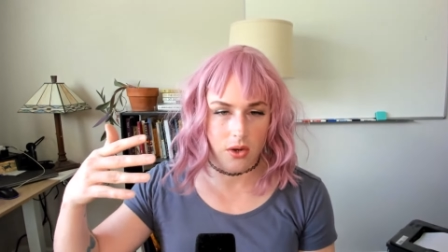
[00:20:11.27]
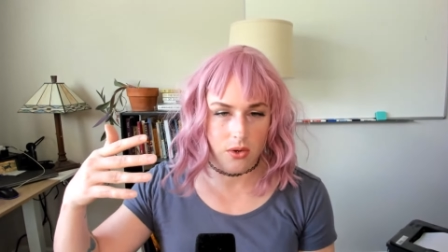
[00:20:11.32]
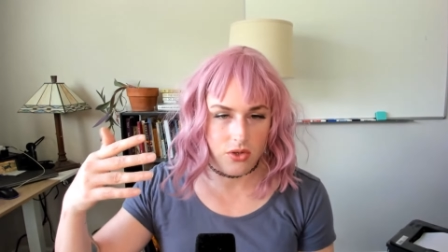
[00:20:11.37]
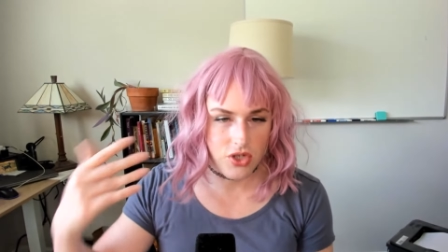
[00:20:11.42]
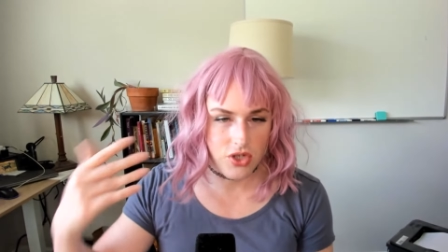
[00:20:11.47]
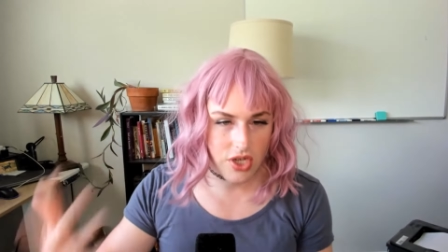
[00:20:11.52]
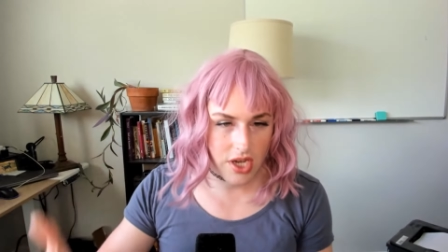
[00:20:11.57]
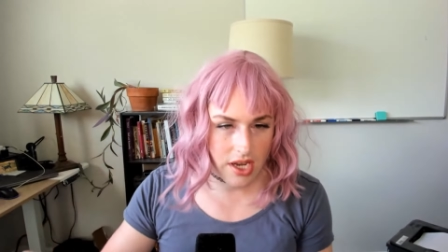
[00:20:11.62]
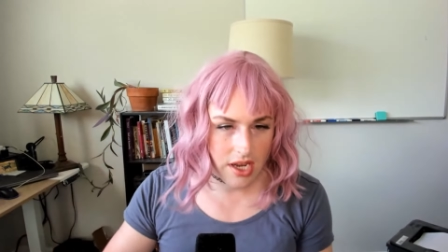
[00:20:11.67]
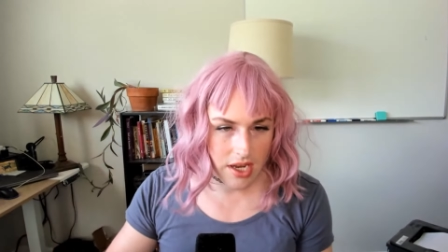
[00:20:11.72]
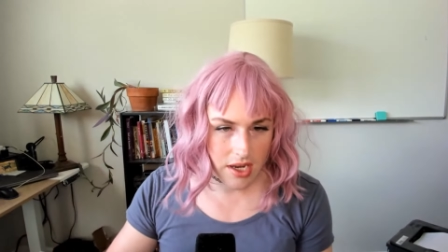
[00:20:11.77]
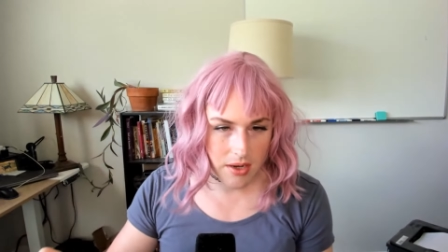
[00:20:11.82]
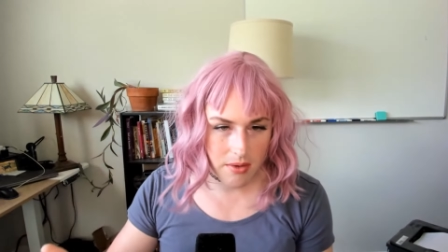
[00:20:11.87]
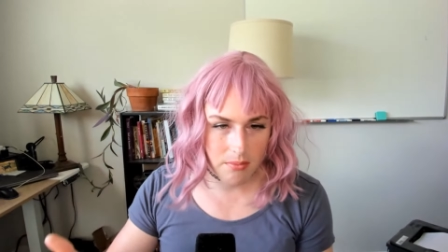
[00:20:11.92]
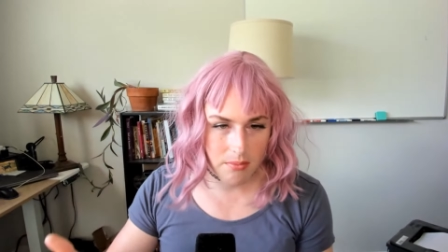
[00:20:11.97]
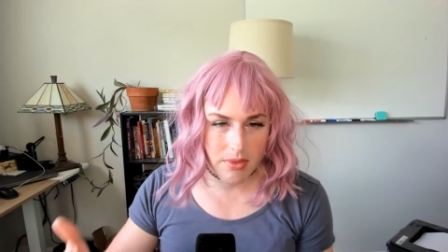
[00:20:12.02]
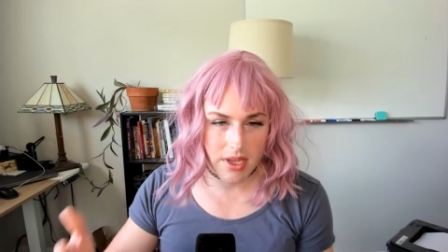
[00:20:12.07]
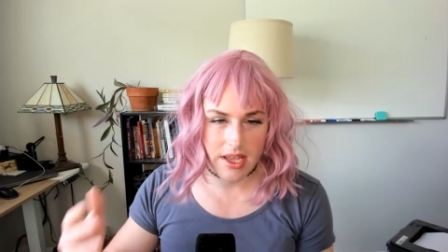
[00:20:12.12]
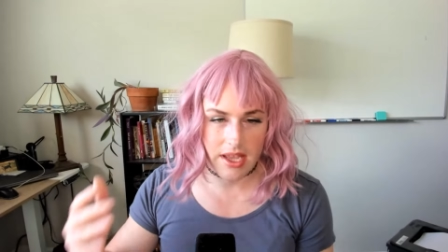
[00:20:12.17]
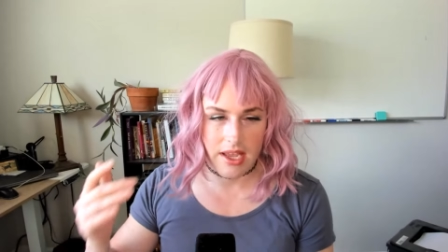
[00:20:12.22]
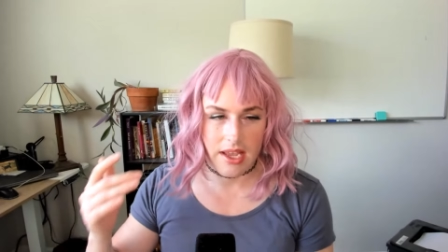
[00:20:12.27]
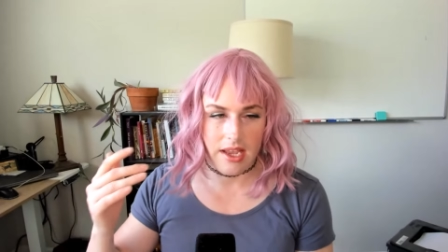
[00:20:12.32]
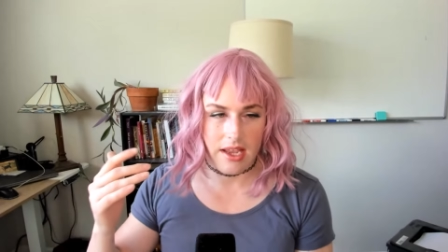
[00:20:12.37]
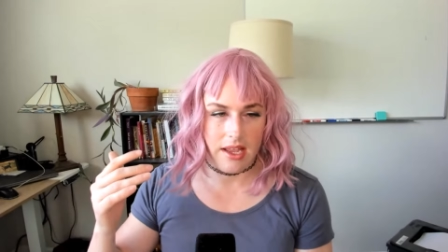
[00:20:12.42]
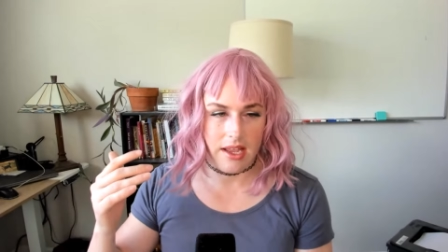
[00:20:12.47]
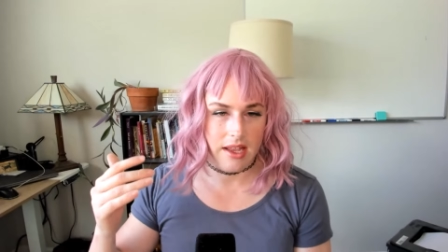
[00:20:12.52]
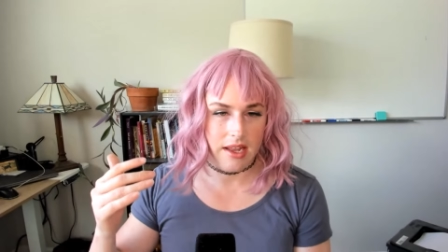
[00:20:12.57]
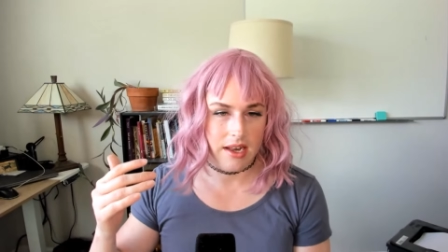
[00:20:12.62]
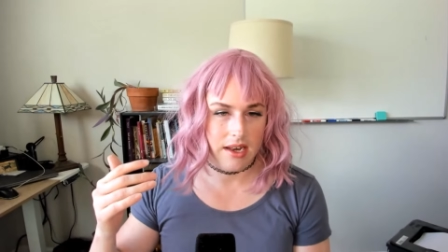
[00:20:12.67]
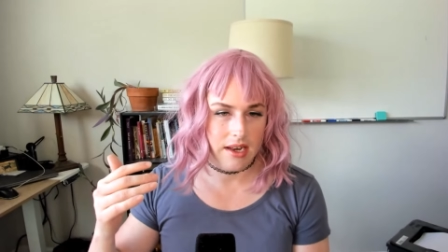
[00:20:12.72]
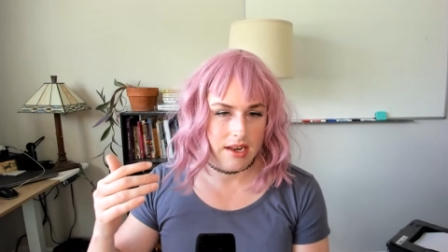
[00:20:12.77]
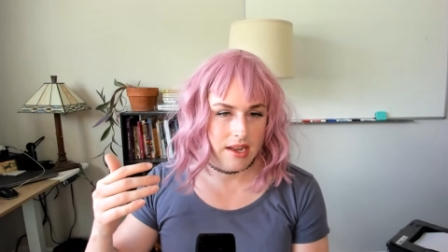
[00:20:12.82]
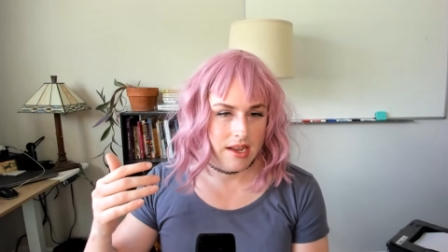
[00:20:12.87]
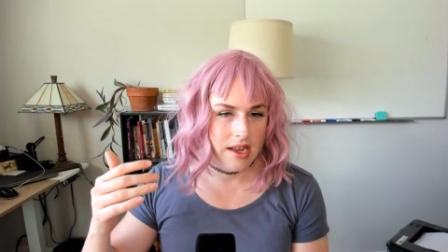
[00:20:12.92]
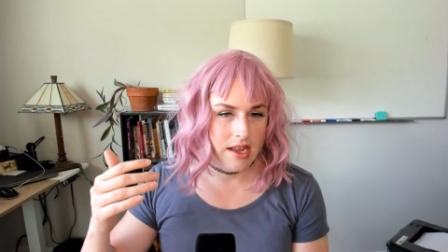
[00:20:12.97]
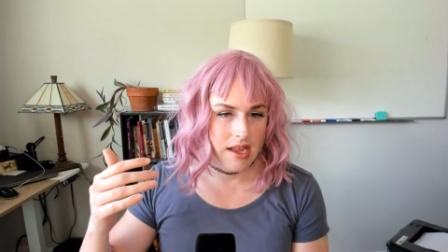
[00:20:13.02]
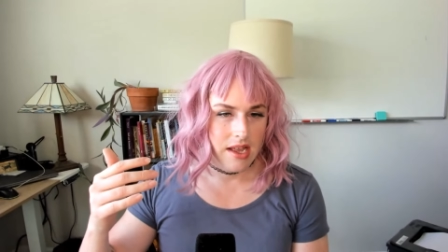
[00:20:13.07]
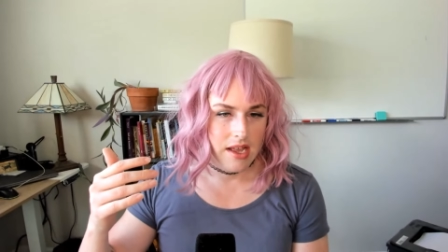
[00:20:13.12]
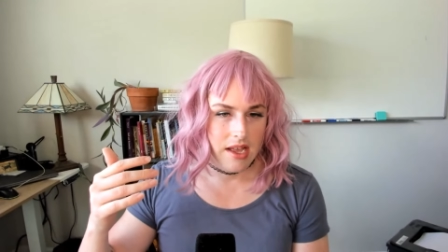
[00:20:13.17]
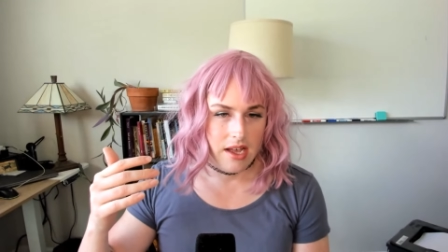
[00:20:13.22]
shame and,
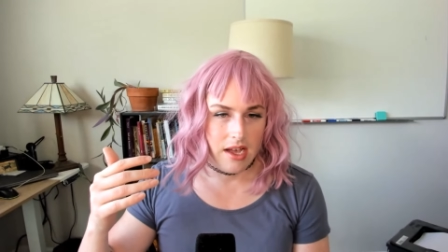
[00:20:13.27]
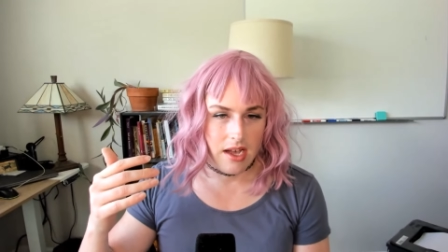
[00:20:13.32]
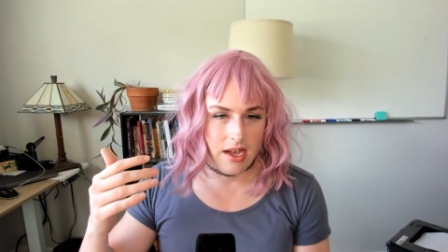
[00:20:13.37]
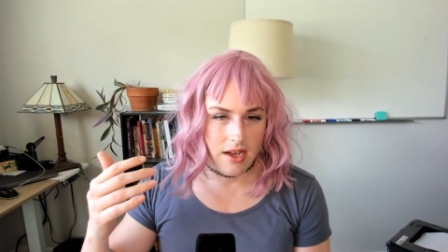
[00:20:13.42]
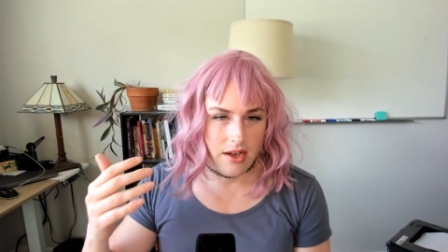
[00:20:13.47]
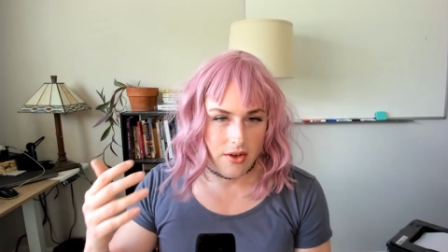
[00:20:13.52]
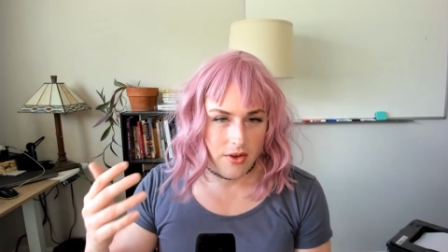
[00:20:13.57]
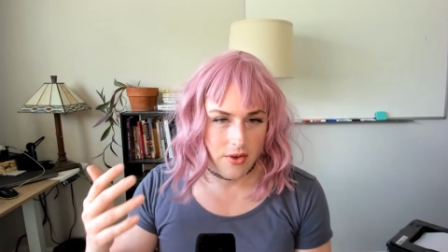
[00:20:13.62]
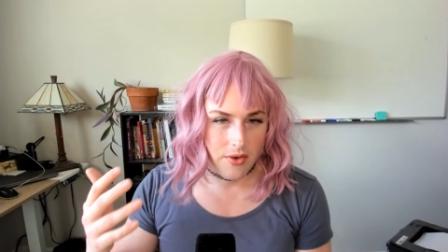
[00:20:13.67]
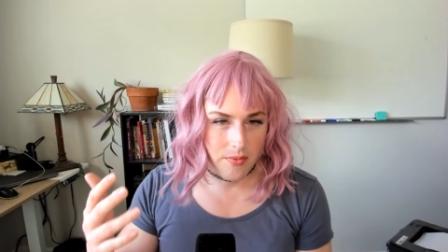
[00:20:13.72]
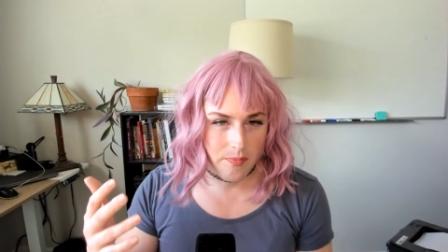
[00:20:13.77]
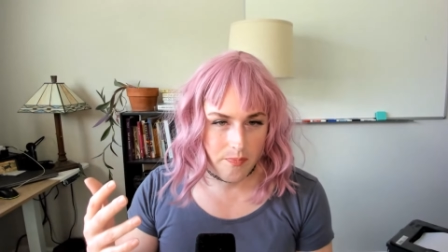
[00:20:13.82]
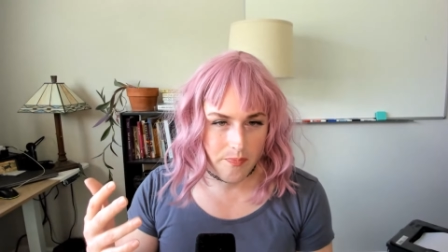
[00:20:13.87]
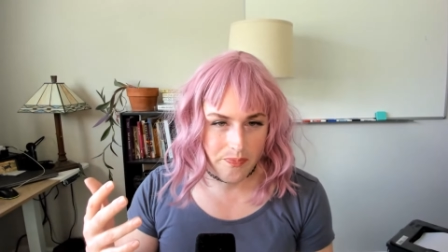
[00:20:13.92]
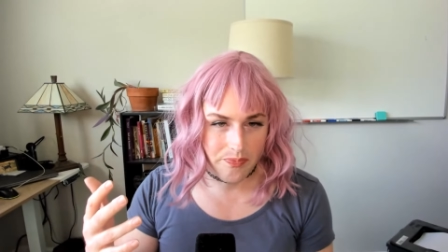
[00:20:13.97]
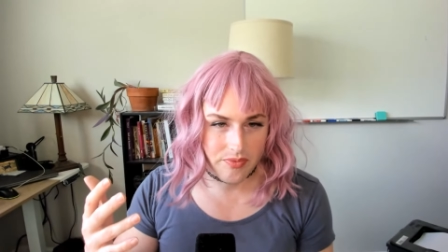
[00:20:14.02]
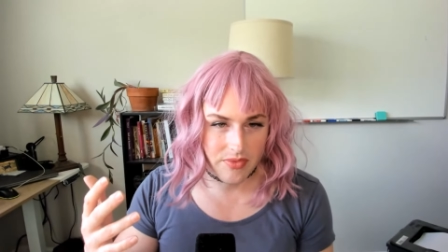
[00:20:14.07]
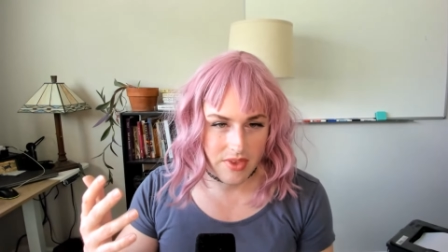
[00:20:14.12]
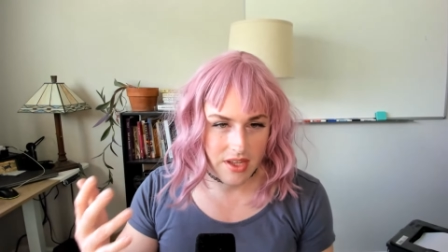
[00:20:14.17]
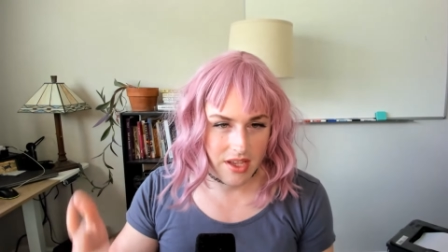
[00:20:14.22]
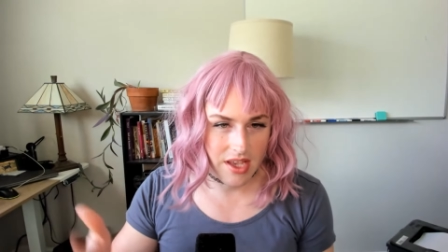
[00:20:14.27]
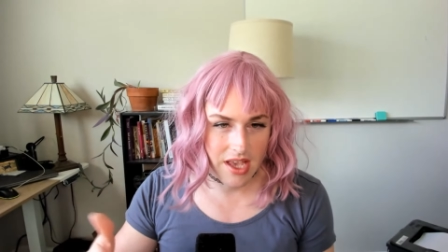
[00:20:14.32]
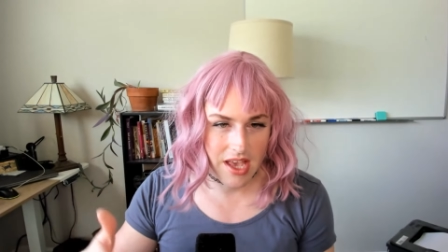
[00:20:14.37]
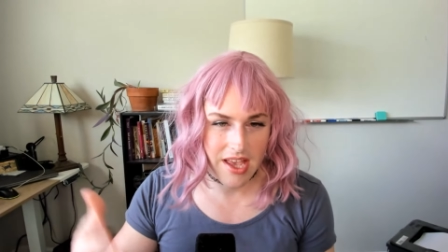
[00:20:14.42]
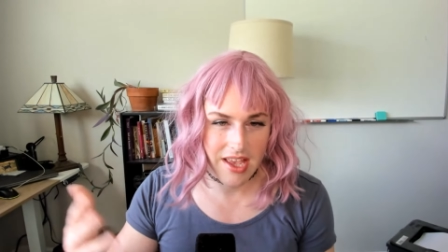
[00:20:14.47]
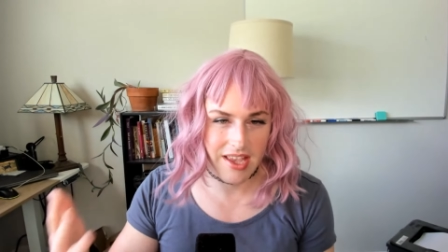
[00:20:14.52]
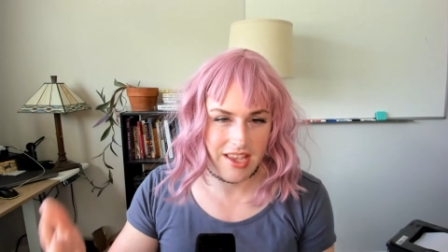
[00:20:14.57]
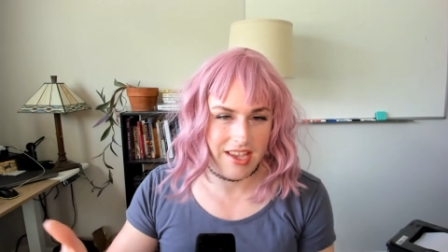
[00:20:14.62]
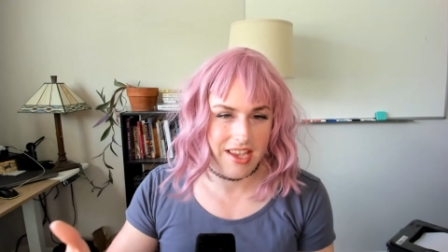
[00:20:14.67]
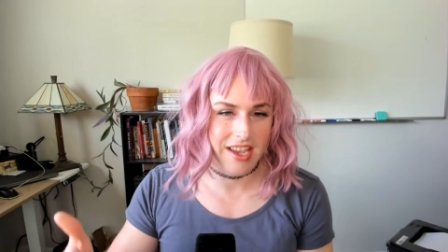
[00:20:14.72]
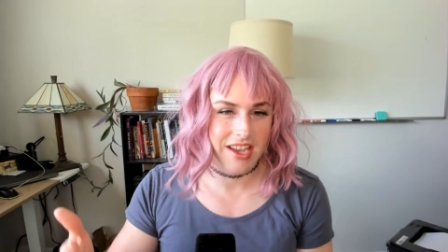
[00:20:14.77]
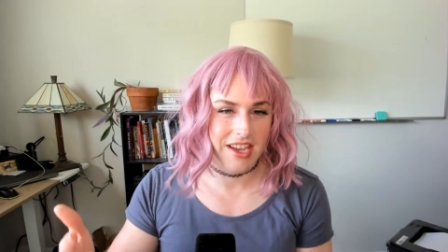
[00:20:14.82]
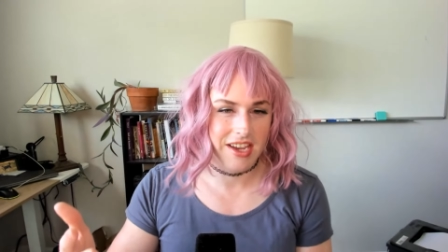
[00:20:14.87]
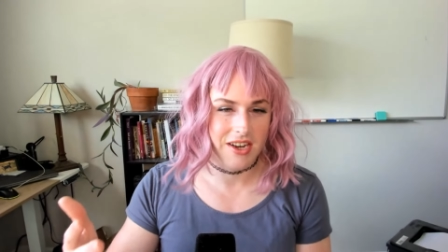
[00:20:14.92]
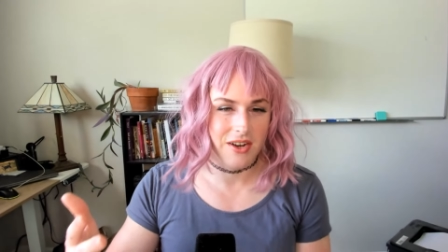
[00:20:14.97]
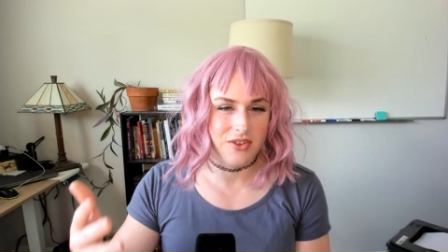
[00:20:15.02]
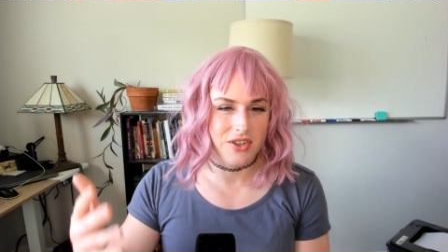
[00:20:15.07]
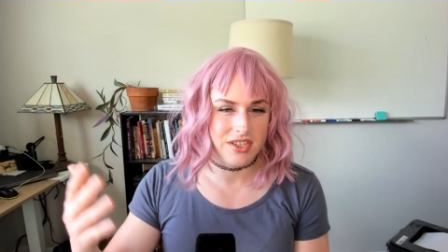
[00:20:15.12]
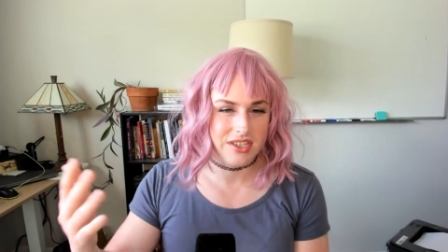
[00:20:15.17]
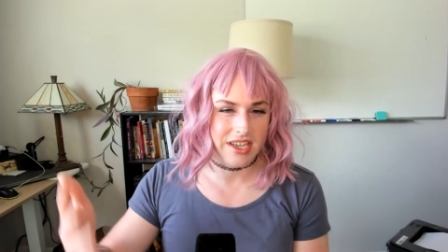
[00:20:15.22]

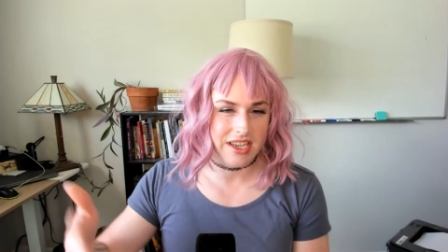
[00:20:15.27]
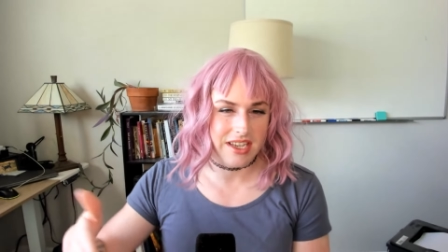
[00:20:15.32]
just